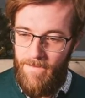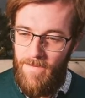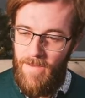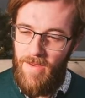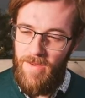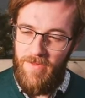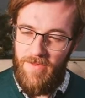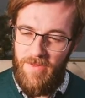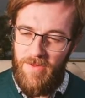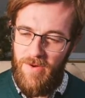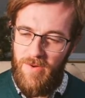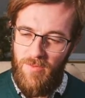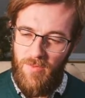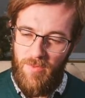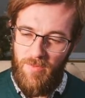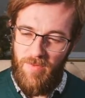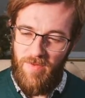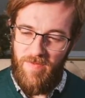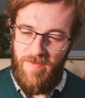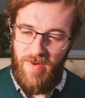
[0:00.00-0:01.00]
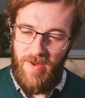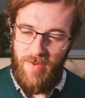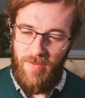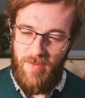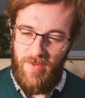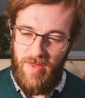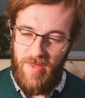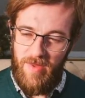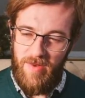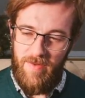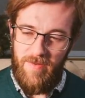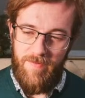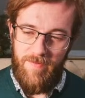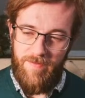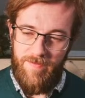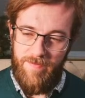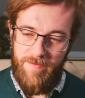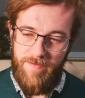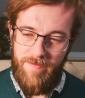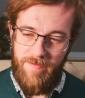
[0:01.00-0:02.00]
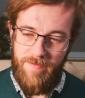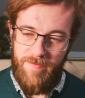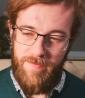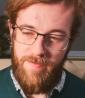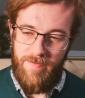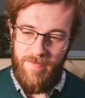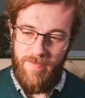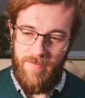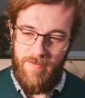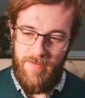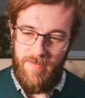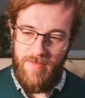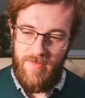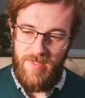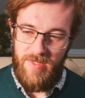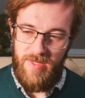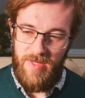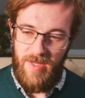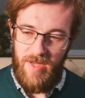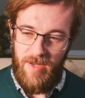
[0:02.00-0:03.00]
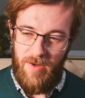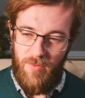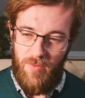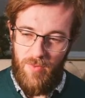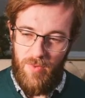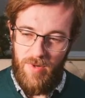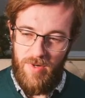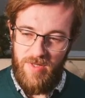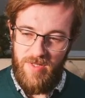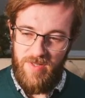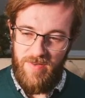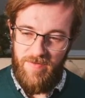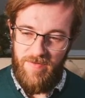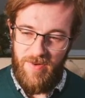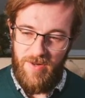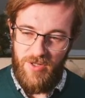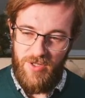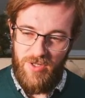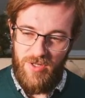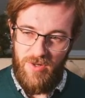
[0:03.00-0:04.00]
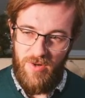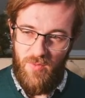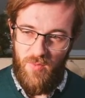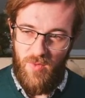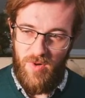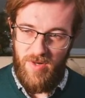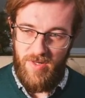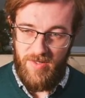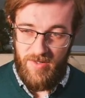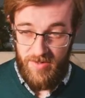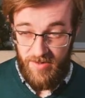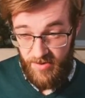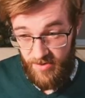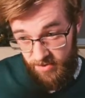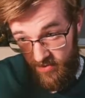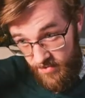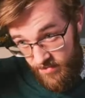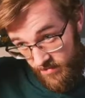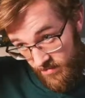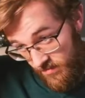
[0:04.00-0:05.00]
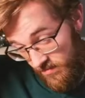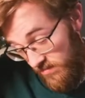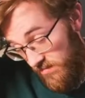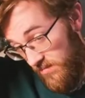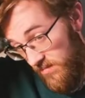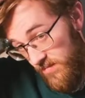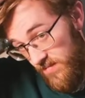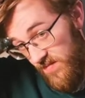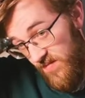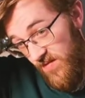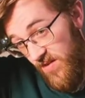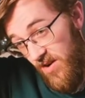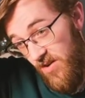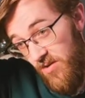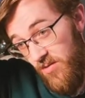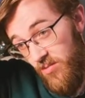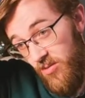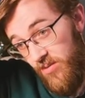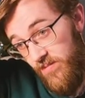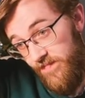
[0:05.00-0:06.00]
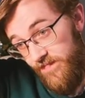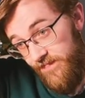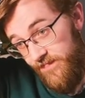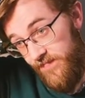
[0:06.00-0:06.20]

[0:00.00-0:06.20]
I thought it would be fine with that, seeing how 1 is a function and 1 is a variable.